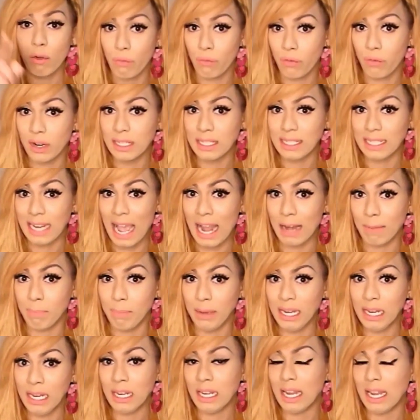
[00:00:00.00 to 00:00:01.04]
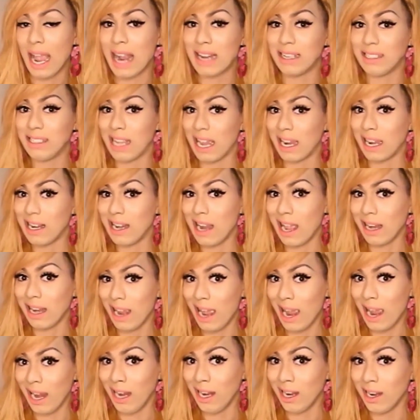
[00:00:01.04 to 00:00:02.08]
first at B and second
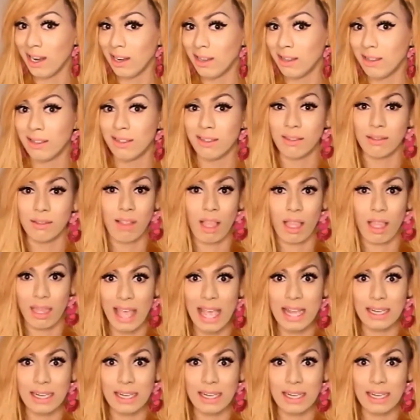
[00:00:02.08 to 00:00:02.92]
at A.